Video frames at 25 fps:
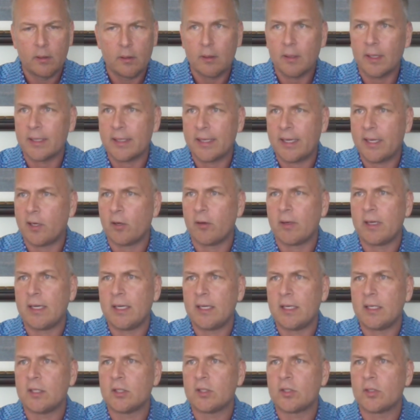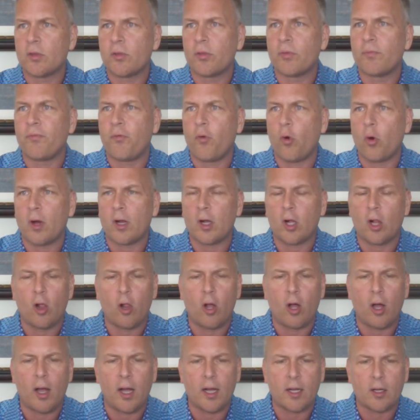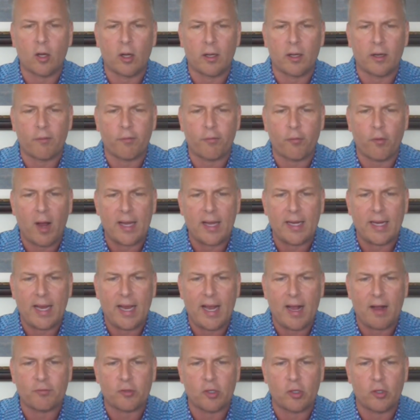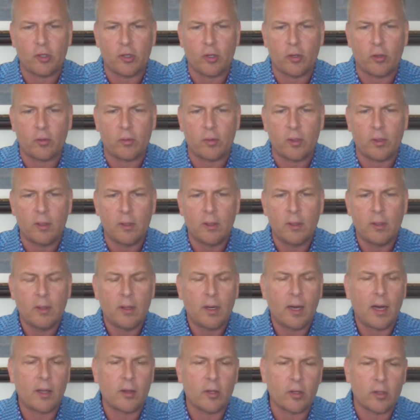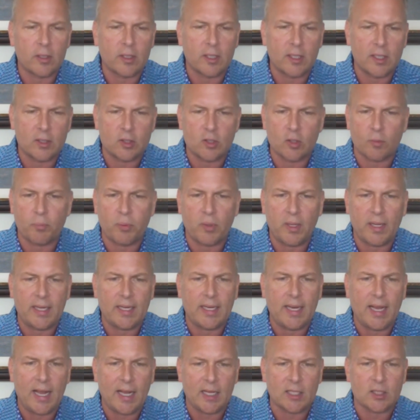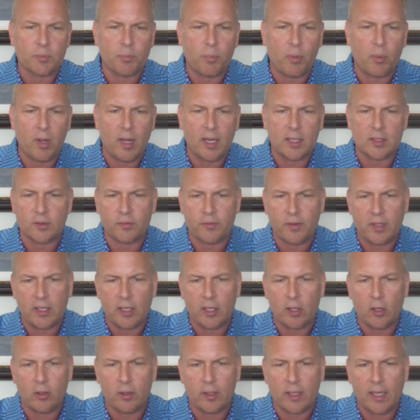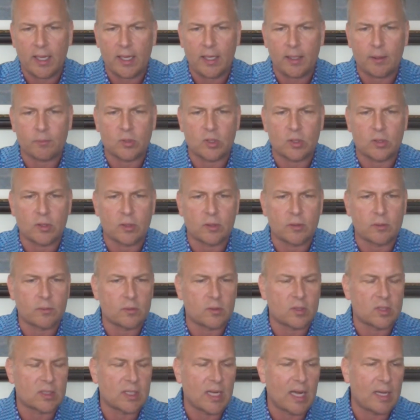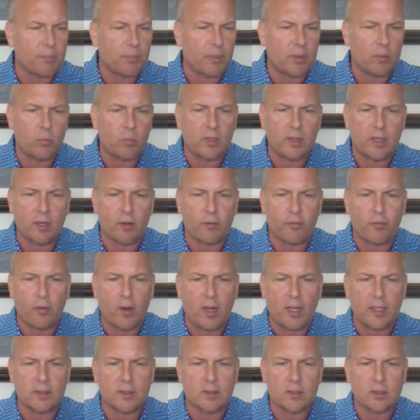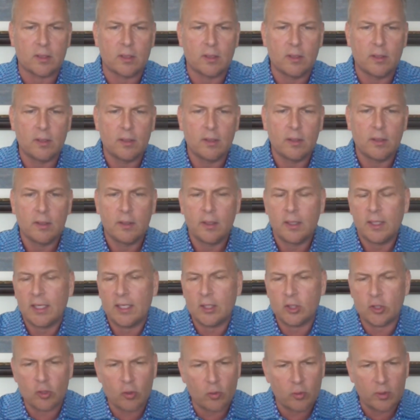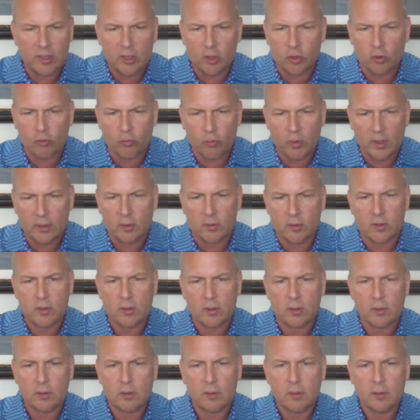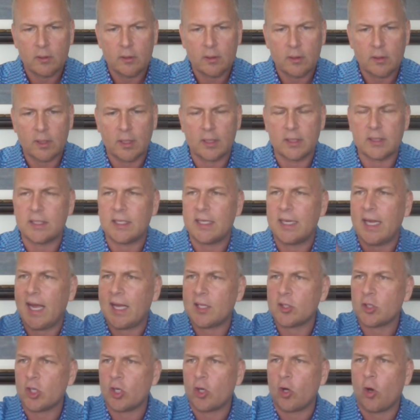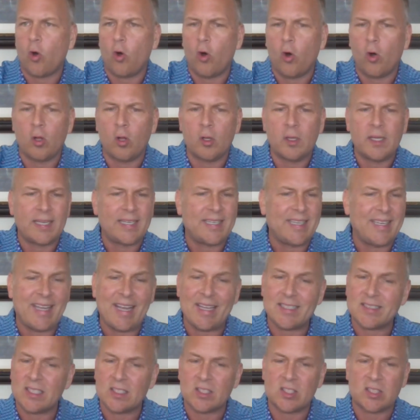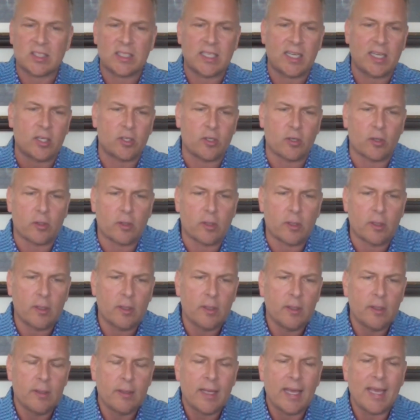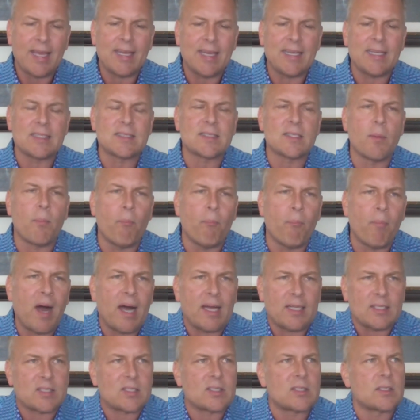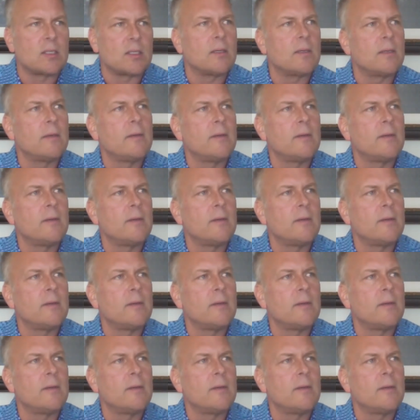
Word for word: Like here it is, four o'clock on a Friday afternoon. Other kids are playing Xbox, video games, Skyping with their friends. He's doing his drills because he has a goal and he has a standard. And it's a must.